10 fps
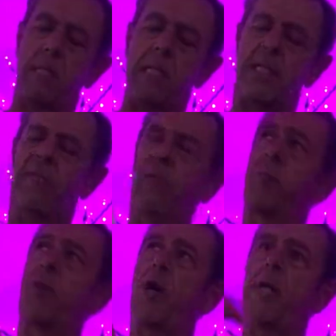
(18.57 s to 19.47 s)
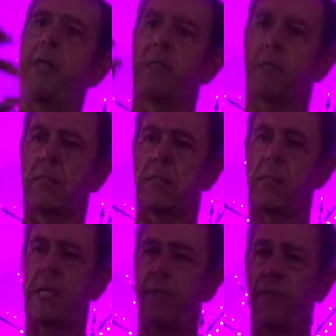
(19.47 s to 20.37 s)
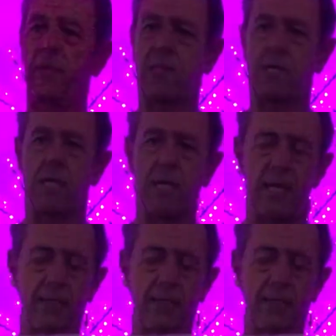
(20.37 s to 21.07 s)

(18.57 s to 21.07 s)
in its full brightness up in the sky.